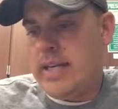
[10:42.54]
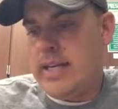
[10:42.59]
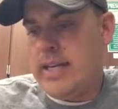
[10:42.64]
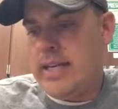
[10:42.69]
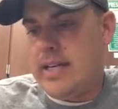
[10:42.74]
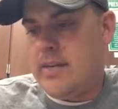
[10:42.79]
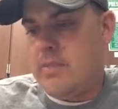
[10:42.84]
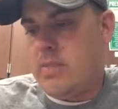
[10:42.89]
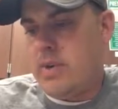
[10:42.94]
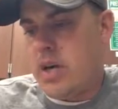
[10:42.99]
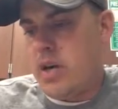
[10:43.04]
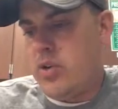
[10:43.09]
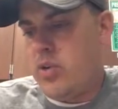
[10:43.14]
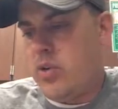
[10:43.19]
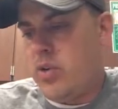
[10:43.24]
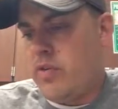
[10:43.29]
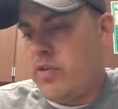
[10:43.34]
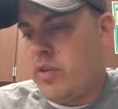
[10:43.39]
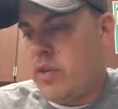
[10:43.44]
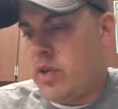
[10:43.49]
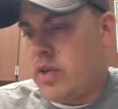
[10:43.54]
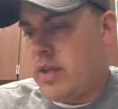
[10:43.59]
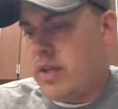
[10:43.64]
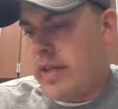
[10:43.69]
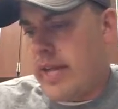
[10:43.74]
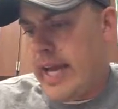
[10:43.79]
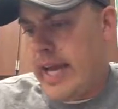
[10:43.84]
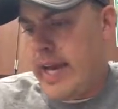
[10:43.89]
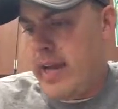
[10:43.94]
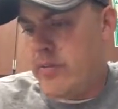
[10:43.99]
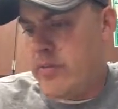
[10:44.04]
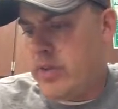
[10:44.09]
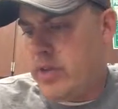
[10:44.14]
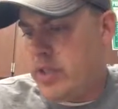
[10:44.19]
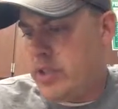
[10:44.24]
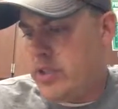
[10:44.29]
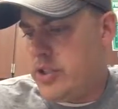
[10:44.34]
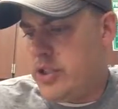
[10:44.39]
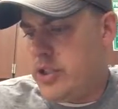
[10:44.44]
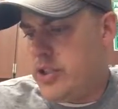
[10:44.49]
our overall
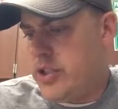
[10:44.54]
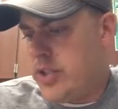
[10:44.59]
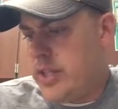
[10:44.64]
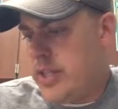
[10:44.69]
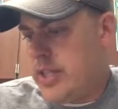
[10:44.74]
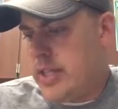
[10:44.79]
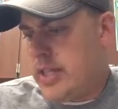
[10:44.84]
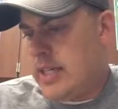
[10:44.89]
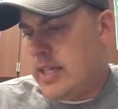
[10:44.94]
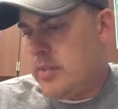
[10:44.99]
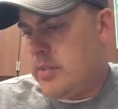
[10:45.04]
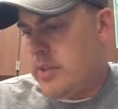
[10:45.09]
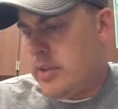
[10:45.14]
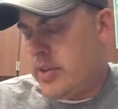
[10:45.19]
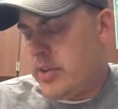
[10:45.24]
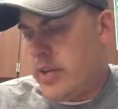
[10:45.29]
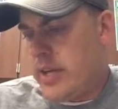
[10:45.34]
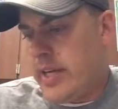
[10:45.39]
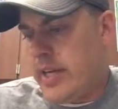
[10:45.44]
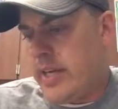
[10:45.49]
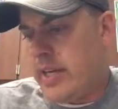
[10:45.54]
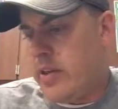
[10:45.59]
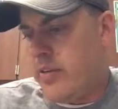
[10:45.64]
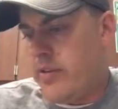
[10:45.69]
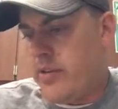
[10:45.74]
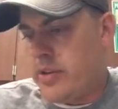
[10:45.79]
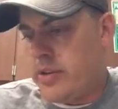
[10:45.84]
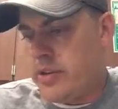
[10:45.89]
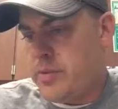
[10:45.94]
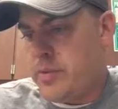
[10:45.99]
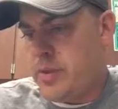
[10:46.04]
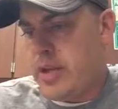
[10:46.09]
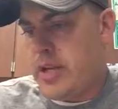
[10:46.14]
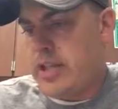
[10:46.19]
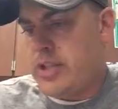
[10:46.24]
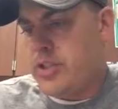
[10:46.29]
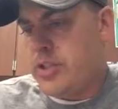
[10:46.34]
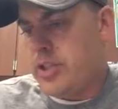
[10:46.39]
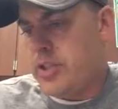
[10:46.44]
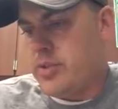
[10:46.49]
average in the grade on our first
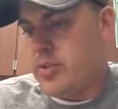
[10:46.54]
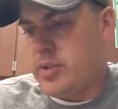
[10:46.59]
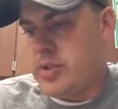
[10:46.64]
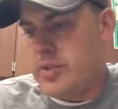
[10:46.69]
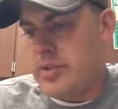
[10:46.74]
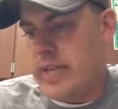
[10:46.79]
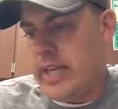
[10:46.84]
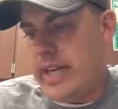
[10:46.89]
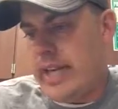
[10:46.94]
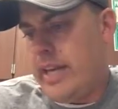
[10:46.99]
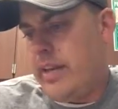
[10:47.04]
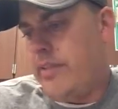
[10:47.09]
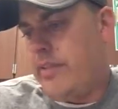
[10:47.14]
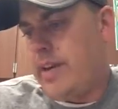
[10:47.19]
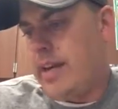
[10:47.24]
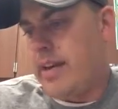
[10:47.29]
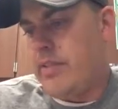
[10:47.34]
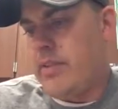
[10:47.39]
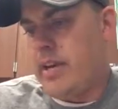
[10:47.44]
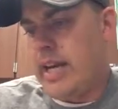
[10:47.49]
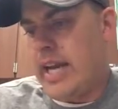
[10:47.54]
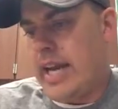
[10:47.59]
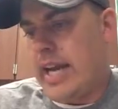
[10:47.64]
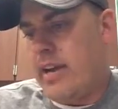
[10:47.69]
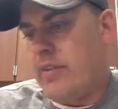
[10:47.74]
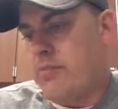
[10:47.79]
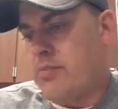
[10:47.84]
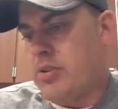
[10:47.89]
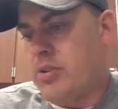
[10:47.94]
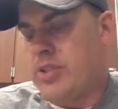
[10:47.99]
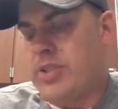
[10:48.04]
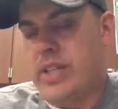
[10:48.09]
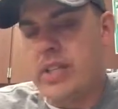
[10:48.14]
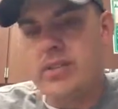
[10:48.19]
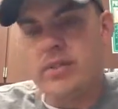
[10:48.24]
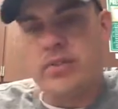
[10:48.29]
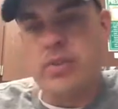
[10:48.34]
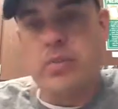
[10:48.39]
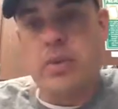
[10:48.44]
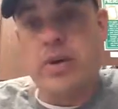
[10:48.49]
project was
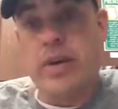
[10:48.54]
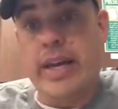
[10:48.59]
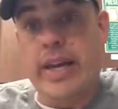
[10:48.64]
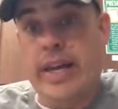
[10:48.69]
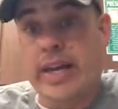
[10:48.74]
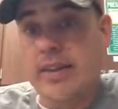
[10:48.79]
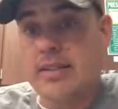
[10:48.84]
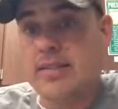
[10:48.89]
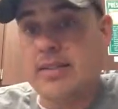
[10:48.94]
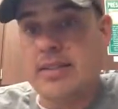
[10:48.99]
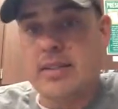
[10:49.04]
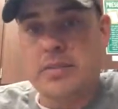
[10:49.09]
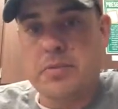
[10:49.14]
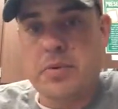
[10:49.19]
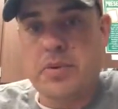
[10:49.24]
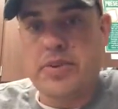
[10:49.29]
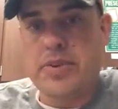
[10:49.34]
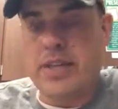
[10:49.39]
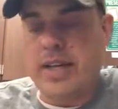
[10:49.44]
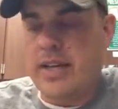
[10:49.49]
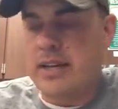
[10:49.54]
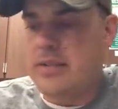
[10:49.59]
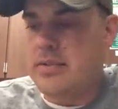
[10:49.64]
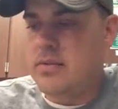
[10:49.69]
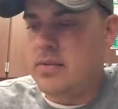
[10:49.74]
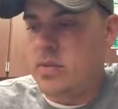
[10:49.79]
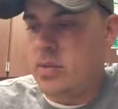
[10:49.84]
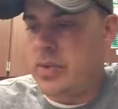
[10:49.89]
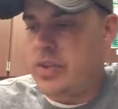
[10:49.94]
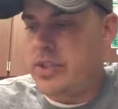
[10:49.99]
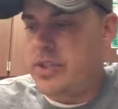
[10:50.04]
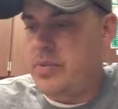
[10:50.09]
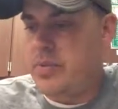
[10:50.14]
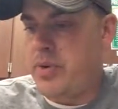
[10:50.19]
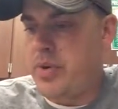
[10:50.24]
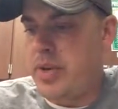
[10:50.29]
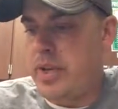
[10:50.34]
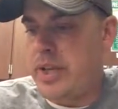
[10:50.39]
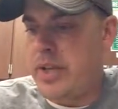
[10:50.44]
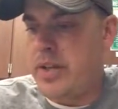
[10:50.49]
85.5%, so about 86%, which is
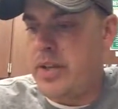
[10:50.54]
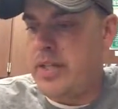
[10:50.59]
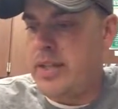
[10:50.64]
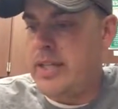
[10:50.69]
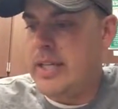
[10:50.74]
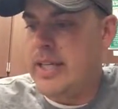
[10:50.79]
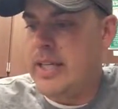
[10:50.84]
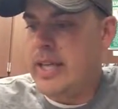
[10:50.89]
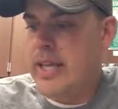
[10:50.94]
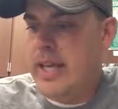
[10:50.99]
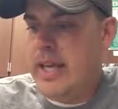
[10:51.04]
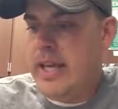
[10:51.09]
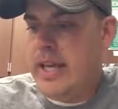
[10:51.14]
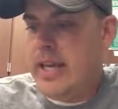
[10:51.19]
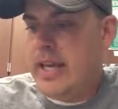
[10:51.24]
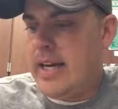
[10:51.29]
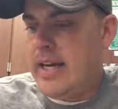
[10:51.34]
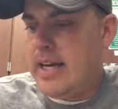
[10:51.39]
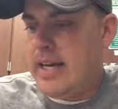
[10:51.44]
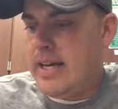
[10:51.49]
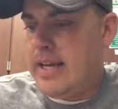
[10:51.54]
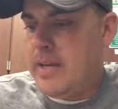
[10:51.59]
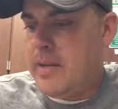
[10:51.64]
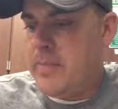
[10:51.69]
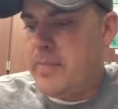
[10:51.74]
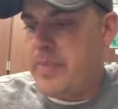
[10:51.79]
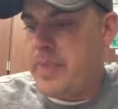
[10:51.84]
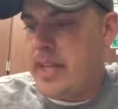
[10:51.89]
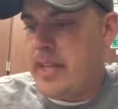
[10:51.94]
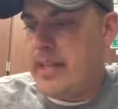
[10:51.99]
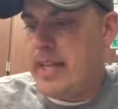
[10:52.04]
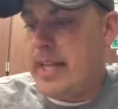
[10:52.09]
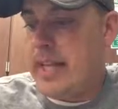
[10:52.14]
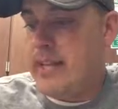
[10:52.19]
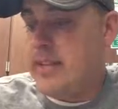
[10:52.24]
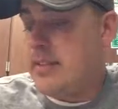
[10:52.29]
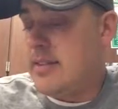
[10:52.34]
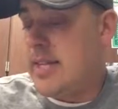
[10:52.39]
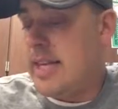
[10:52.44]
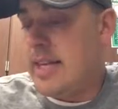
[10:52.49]
pretty good. And then
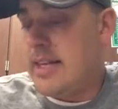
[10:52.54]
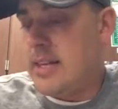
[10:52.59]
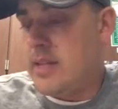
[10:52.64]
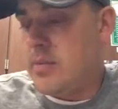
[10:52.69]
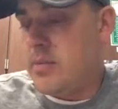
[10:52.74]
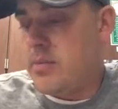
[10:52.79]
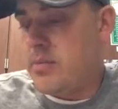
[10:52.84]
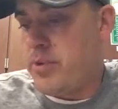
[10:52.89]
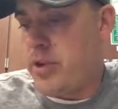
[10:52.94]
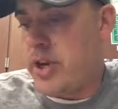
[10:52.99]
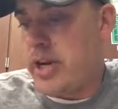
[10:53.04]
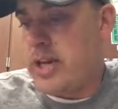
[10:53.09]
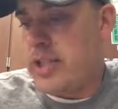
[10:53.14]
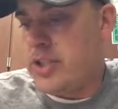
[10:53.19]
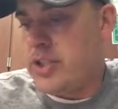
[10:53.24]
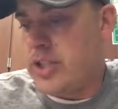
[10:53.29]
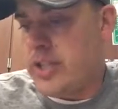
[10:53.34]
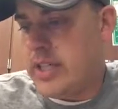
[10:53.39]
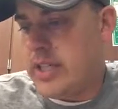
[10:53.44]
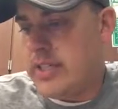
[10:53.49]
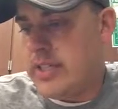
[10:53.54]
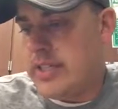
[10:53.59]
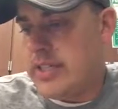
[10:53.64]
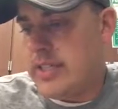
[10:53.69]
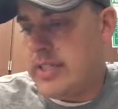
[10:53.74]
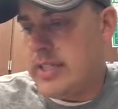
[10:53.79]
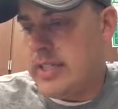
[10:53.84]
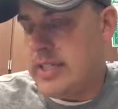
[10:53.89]
on the second project,